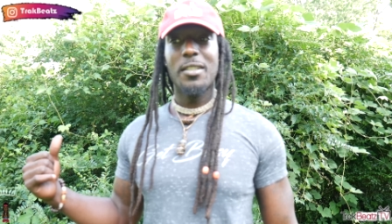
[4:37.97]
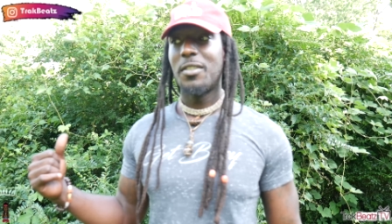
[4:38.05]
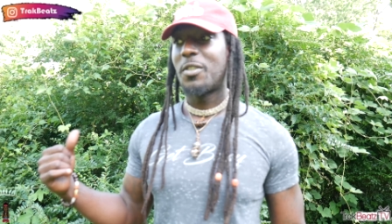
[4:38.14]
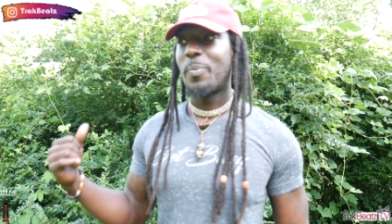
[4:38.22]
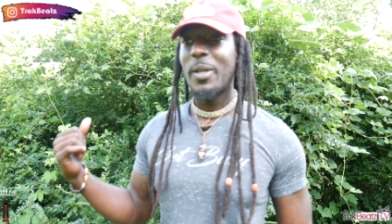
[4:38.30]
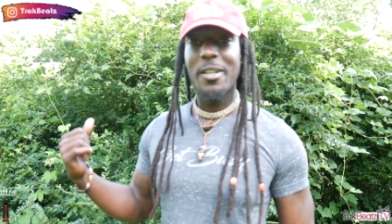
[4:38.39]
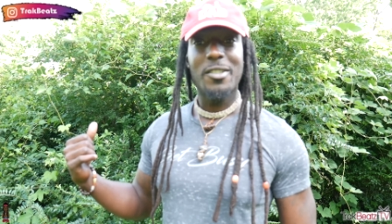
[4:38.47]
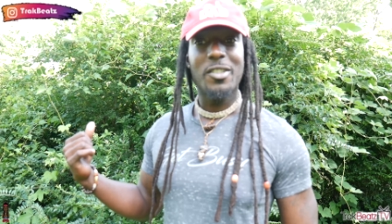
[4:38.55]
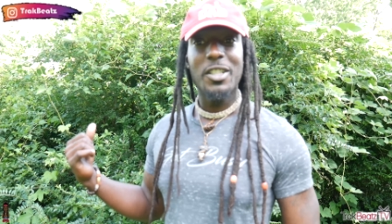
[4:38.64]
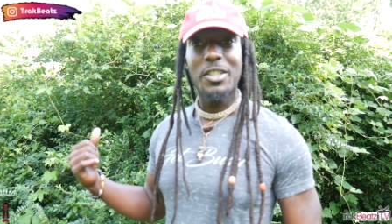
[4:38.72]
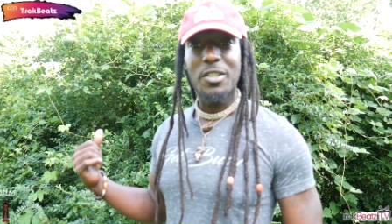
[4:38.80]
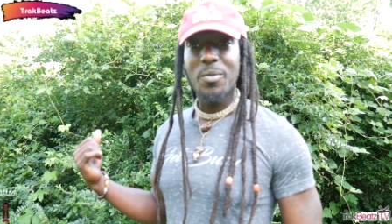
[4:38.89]

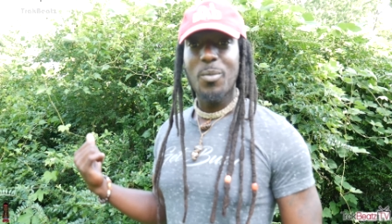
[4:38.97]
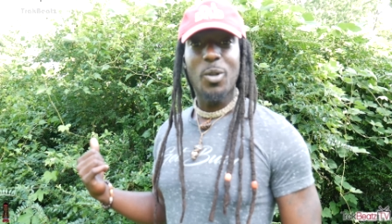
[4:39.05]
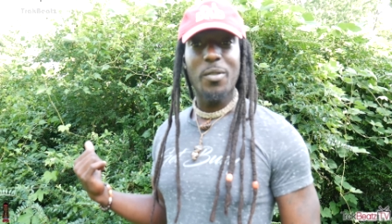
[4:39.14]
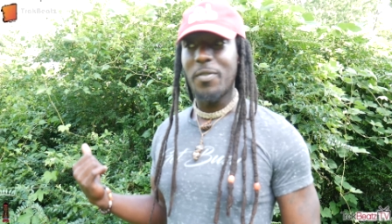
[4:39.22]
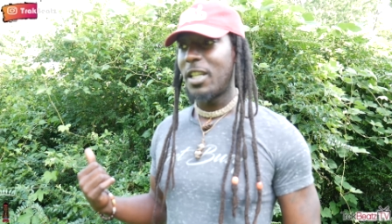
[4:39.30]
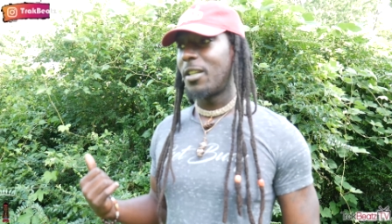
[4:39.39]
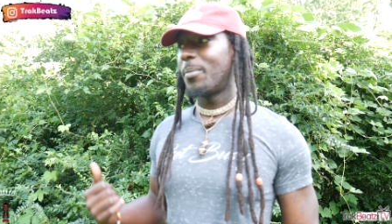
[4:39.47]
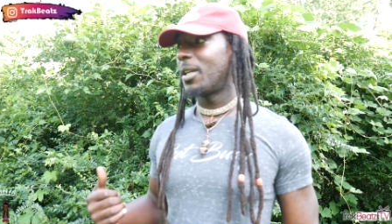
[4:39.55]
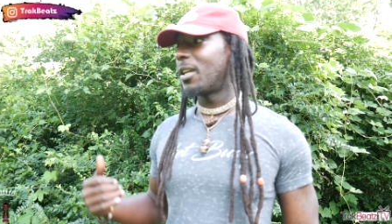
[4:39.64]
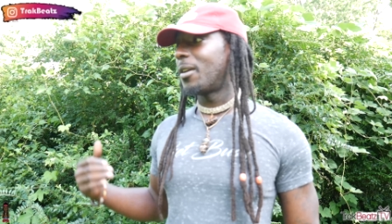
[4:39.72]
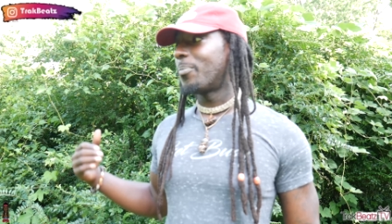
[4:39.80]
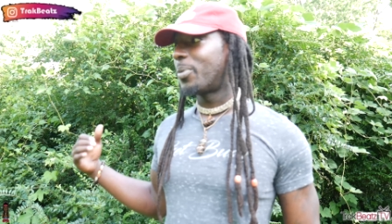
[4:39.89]
spiritually just motivated me
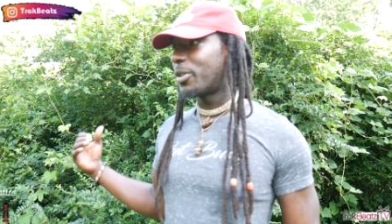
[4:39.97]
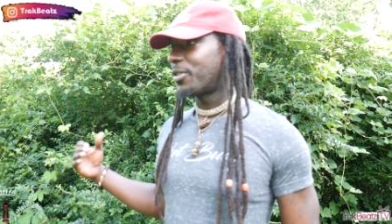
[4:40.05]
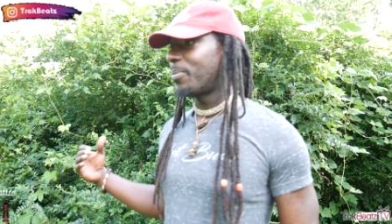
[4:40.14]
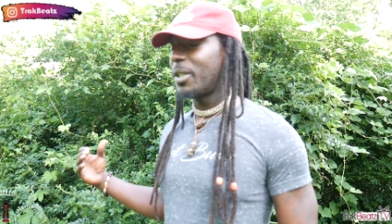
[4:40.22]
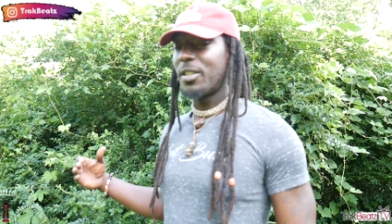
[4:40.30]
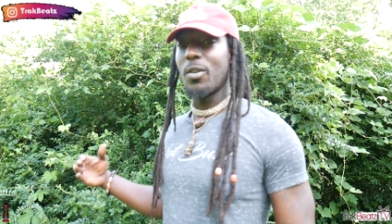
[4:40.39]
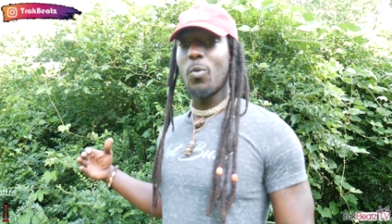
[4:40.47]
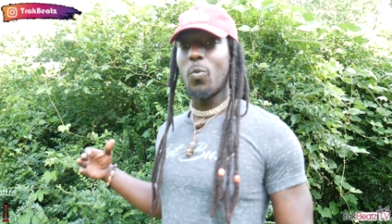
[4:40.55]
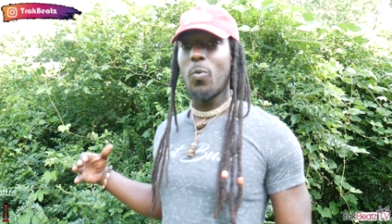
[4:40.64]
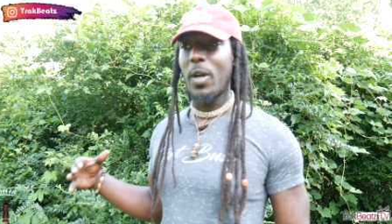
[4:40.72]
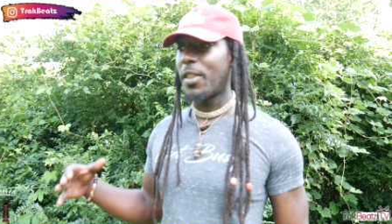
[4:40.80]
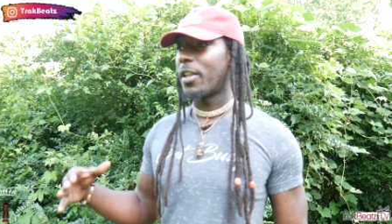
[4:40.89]
and pushed me to
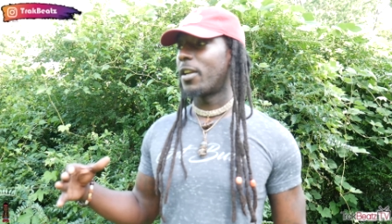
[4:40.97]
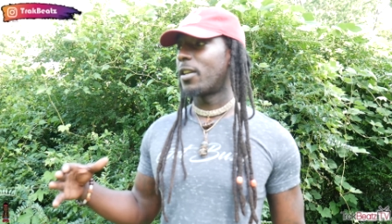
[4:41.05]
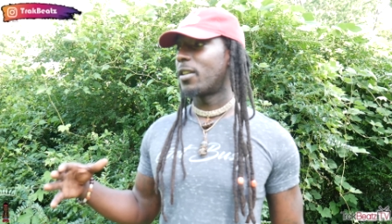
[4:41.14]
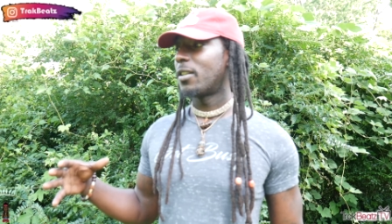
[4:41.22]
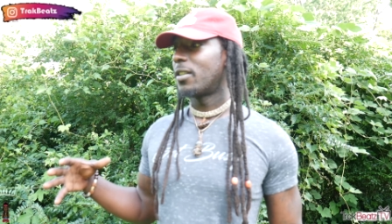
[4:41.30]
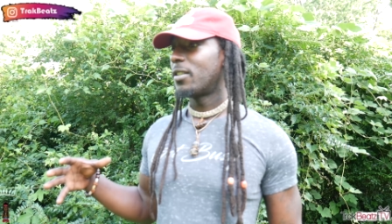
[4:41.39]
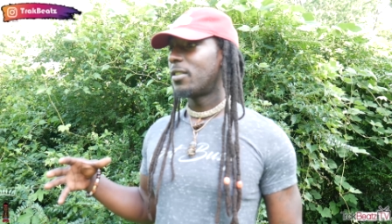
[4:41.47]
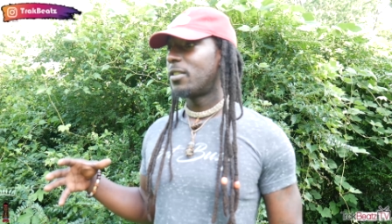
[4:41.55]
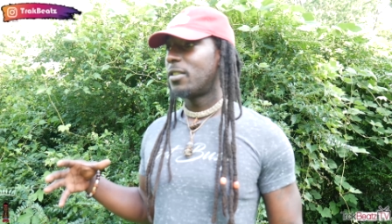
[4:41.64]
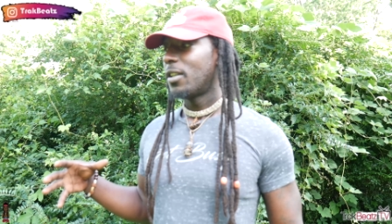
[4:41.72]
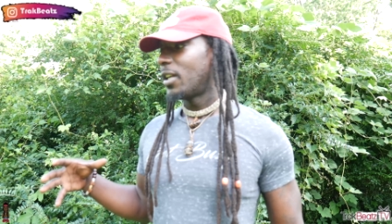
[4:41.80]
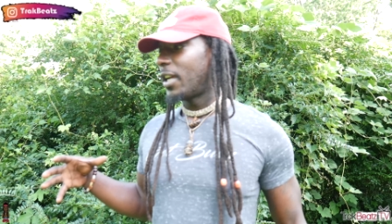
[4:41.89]
weather
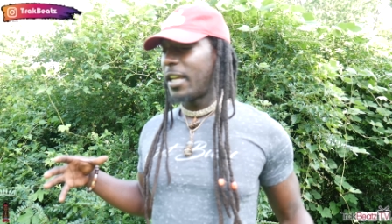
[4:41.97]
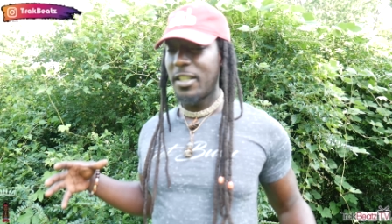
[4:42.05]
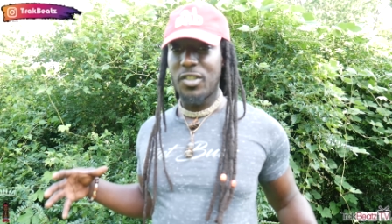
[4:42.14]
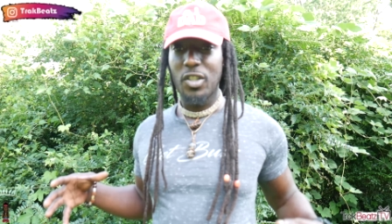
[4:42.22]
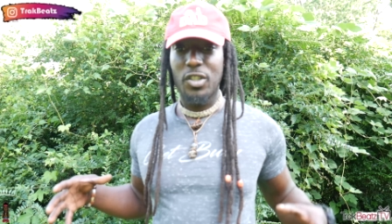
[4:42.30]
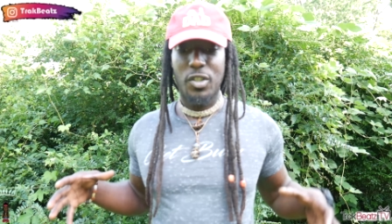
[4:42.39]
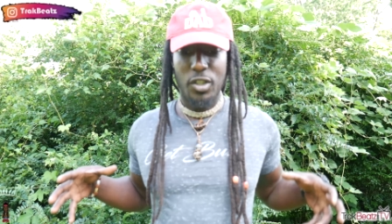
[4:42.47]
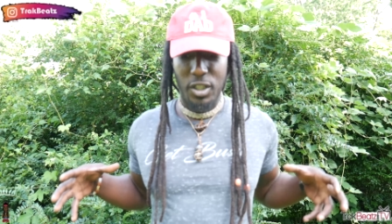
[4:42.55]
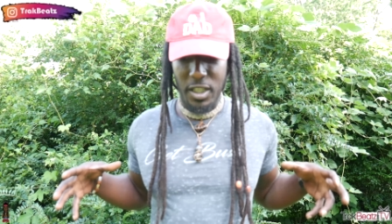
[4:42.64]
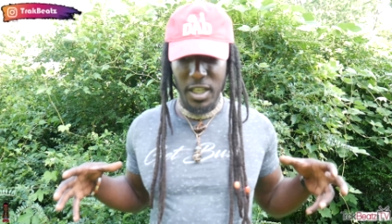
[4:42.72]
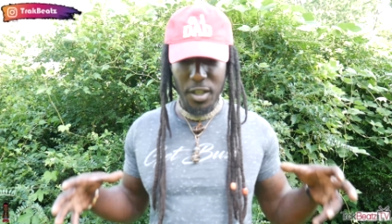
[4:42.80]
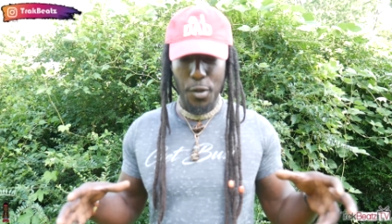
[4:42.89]
and to
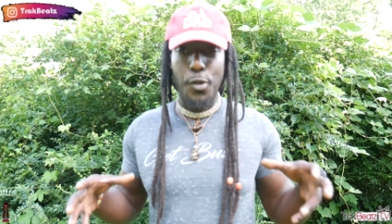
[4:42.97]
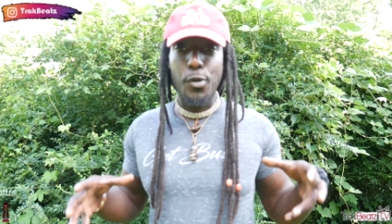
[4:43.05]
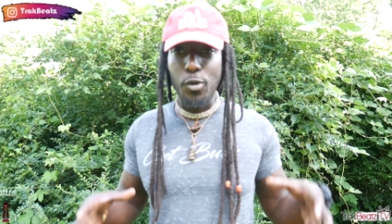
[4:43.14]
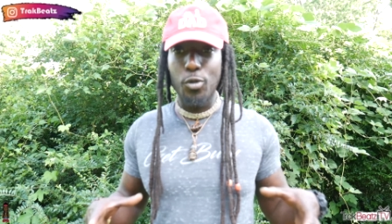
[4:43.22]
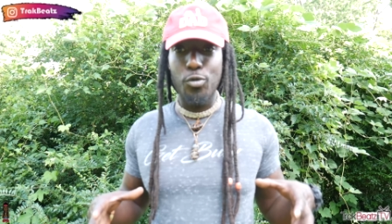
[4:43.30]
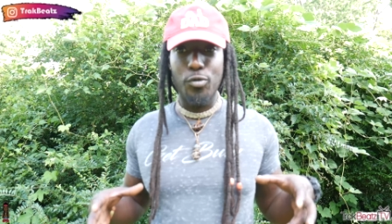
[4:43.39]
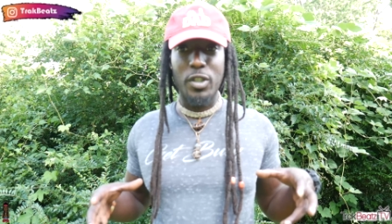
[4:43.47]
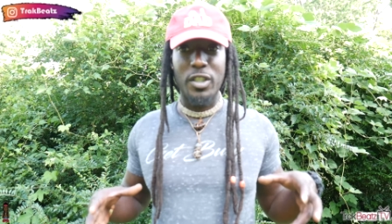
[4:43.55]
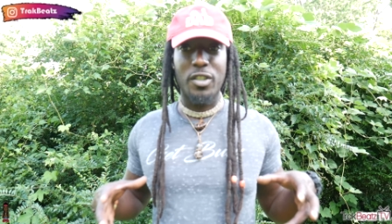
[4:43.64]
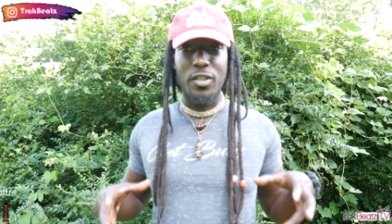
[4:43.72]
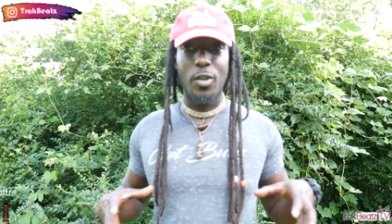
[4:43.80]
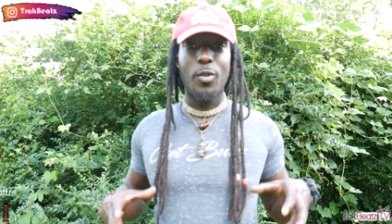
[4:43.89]
get through
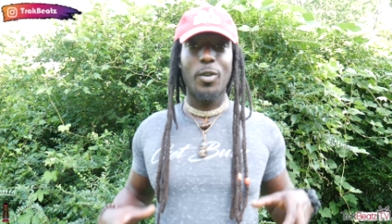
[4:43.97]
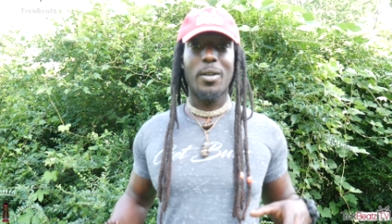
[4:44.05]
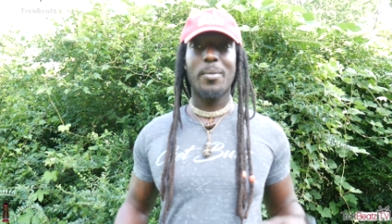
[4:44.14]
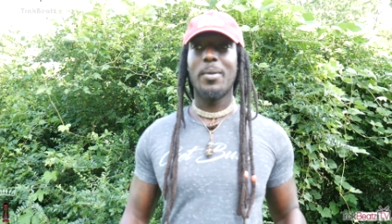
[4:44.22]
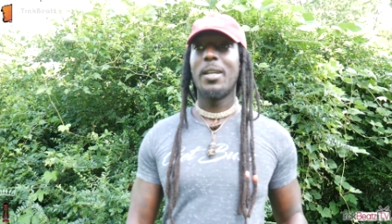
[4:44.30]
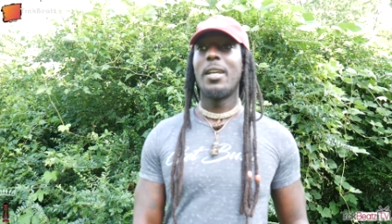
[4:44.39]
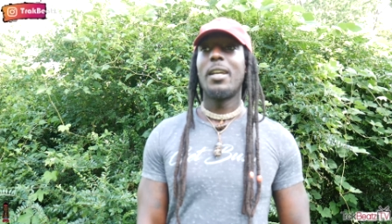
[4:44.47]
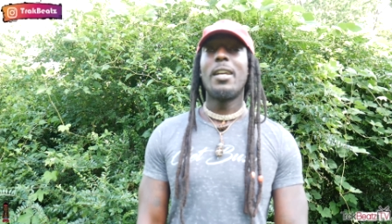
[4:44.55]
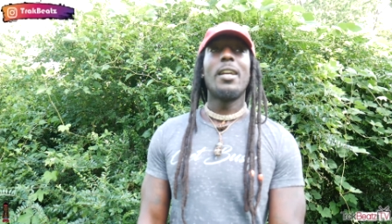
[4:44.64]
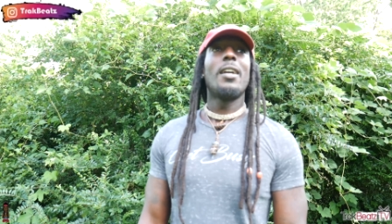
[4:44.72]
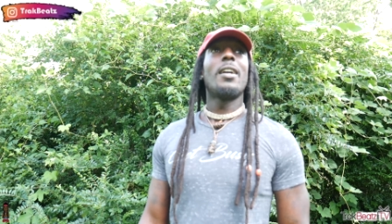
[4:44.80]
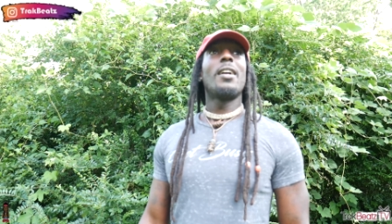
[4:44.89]
this storm.
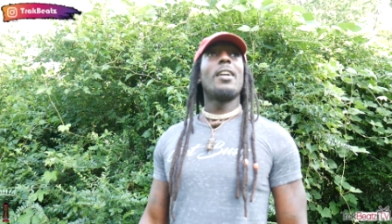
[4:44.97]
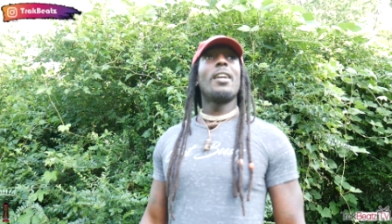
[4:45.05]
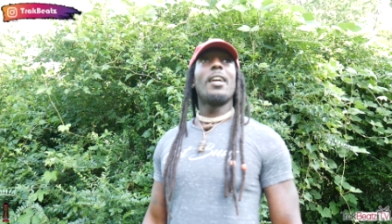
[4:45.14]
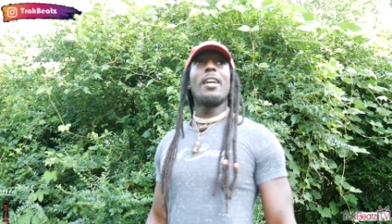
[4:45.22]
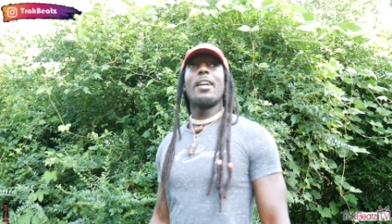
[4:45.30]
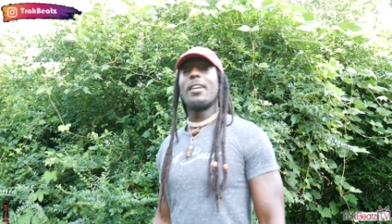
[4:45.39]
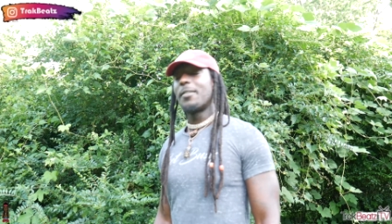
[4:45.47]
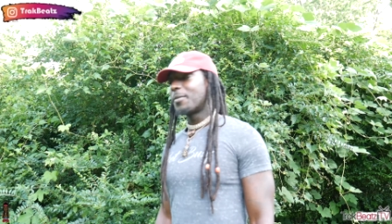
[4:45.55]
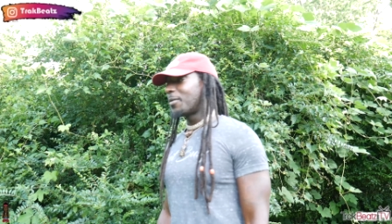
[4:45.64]
And